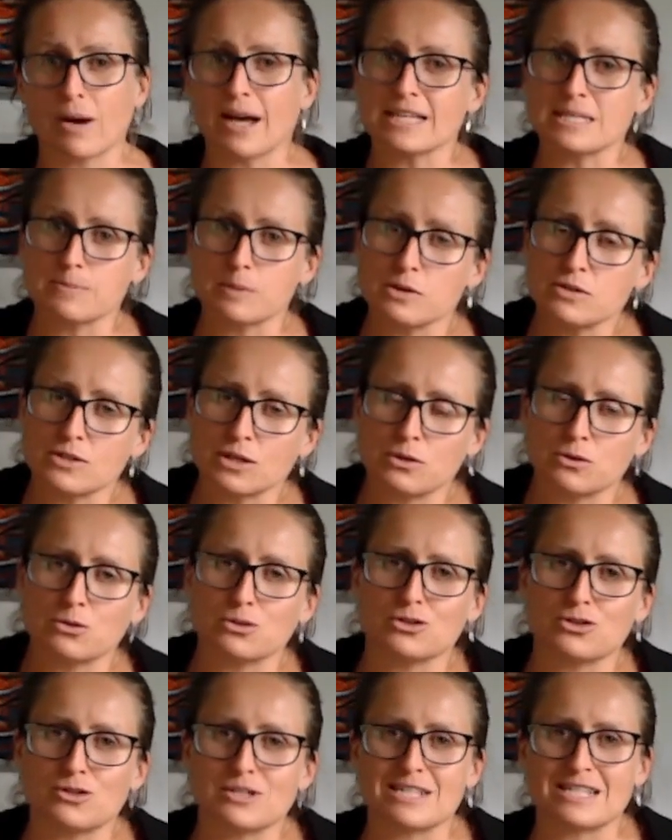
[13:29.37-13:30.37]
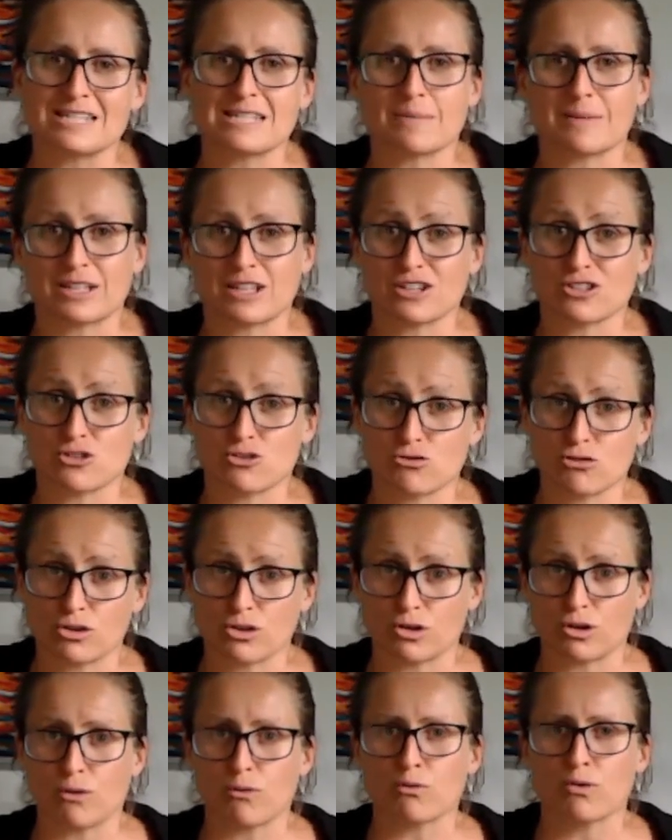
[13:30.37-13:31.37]
I suppose I could use it in something like a
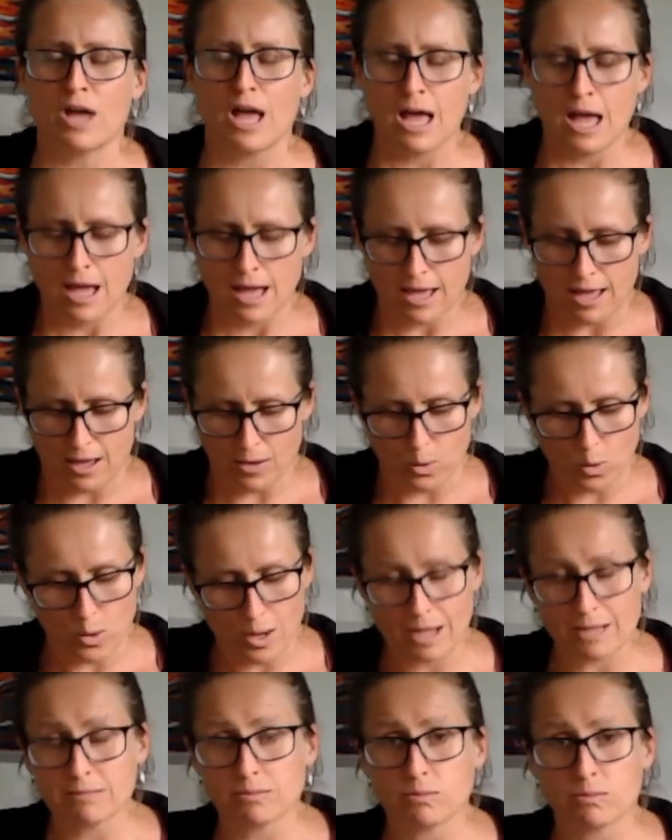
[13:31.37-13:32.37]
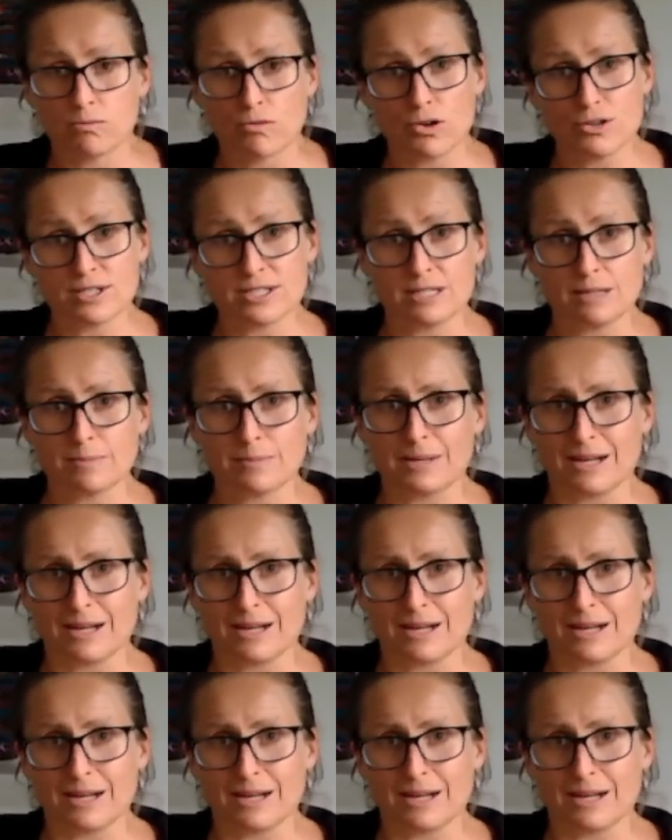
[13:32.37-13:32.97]
stroganoff or roast it.